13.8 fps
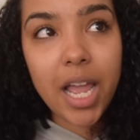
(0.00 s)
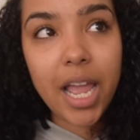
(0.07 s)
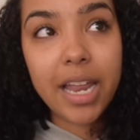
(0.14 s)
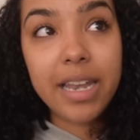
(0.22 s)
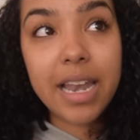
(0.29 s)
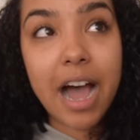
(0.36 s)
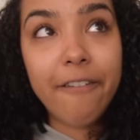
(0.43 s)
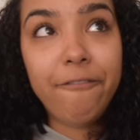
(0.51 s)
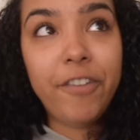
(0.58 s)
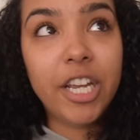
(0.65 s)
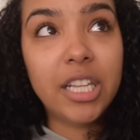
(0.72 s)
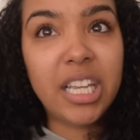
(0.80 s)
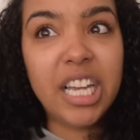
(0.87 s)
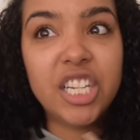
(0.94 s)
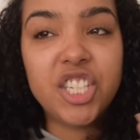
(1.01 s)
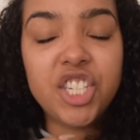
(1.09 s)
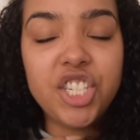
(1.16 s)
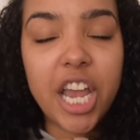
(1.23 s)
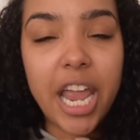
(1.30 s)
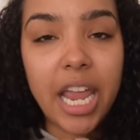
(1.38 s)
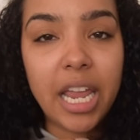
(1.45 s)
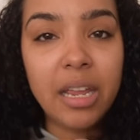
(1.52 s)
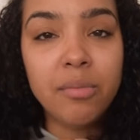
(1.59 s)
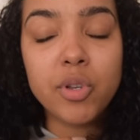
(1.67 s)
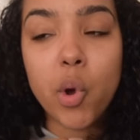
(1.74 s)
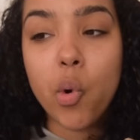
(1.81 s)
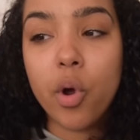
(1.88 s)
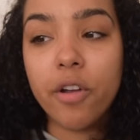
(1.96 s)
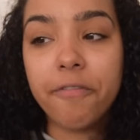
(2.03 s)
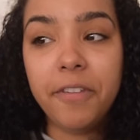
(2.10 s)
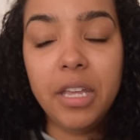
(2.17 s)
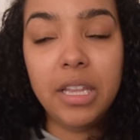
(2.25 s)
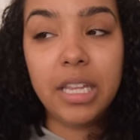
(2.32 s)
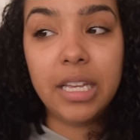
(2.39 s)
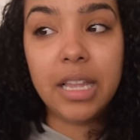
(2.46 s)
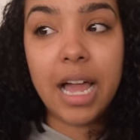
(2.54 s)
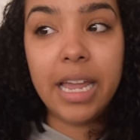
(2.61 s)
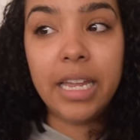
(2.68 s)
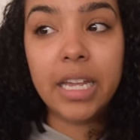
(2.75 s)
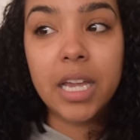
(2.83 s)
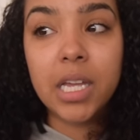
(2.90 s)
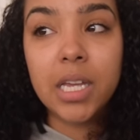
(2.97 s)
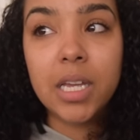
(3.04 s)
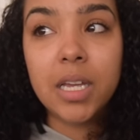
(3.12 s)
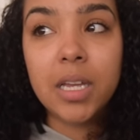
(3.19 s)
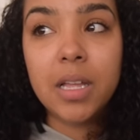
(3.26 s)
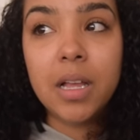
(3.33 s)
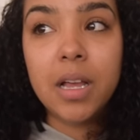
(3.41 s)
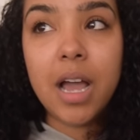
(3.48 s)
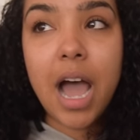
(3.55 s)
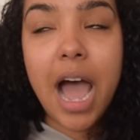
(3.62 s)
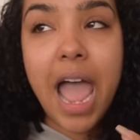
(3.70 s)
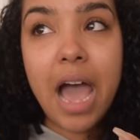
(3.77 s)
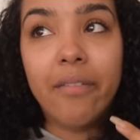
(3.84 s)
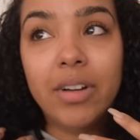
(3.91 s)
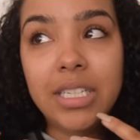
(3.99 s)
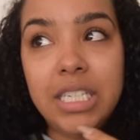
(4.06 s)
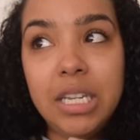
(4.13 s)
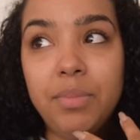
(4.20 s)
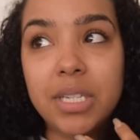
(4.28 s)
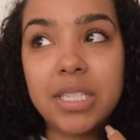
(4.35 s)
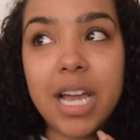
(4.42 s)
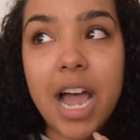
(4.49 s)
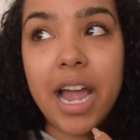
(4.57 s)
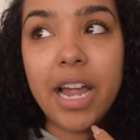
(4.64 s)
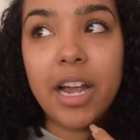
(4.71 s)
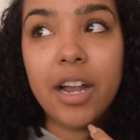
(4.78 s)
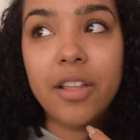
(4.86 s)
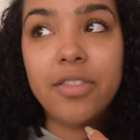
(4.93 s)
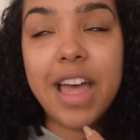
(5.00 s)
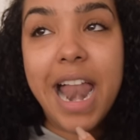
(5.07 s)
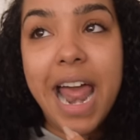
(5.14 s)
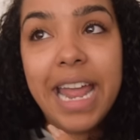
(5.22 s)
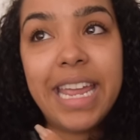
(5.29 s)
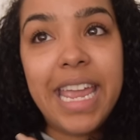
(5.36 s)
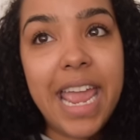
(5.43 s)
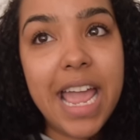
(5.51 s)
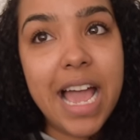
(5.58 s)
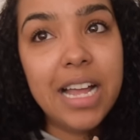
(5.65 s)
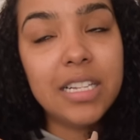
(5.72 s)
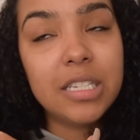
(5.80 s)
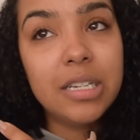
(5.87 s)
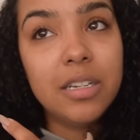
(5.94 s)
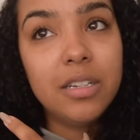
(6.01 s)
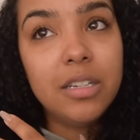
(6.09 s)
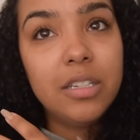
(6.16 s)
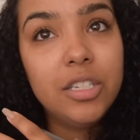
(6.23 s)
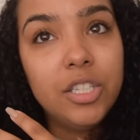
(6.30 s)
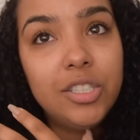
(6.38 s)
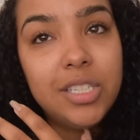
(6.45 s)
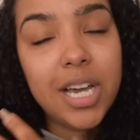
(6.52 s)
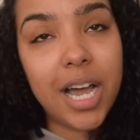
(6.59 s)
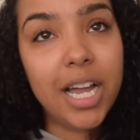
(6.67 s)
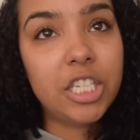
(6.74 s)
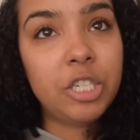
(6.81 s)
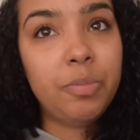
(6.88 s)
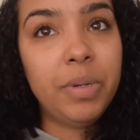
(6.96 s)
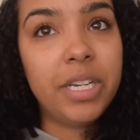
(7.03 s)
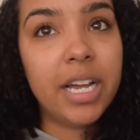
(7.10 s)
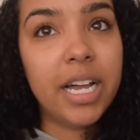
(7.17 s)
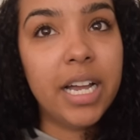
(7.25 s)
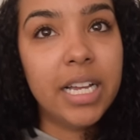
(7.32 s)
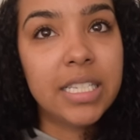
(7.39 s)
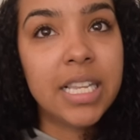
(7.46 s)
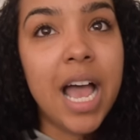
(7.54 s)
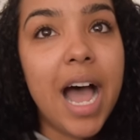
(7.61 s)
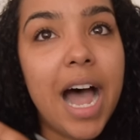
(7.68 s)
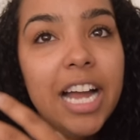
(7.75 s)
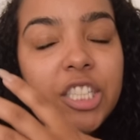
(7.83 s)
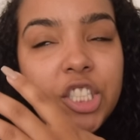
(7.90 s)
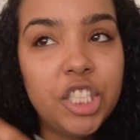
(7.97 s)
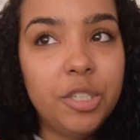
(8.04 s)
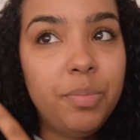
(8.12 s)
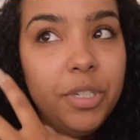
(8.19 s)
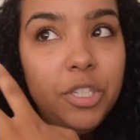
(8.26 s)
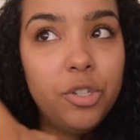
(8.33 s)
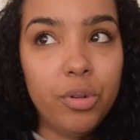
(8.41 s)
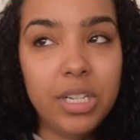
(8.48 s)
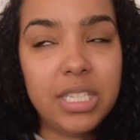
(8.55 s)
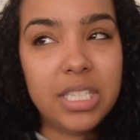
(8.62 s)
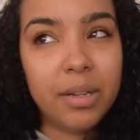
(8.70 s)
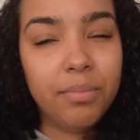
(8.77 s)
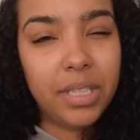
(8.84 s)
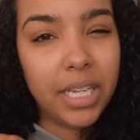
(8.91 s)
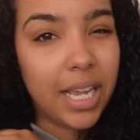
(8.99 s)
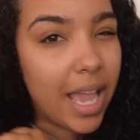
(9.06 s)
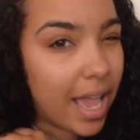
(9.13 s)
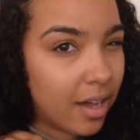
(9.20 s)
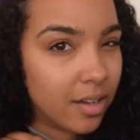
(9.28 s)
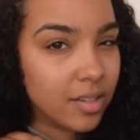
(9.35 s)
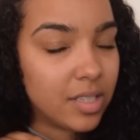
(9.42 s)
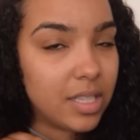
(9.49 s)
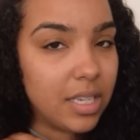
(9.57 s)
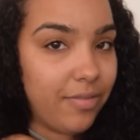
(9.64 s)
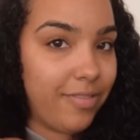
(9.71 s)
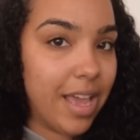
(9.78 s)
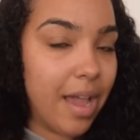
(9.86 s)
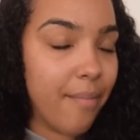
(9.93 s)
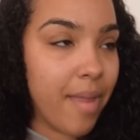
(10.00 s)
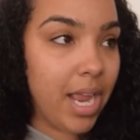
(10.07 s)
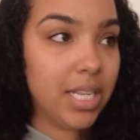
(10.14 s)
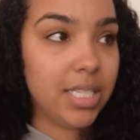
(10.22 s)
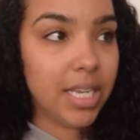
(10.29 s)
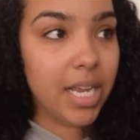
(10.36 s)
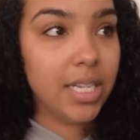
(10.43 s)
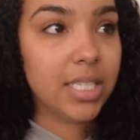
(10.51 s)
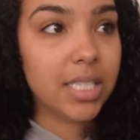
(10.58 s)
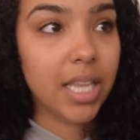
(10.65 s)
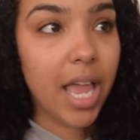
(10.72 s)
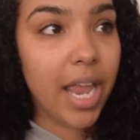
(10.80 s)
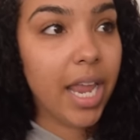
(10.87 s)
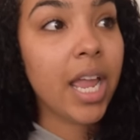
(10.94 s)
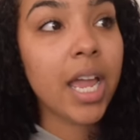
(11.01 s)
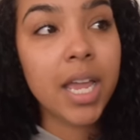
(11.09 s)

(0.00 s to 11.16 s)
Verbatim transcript: and not feeling ashamed or feeling like I have a deep desire that I can't touch because I should be doing something else, if that makes sense. Like,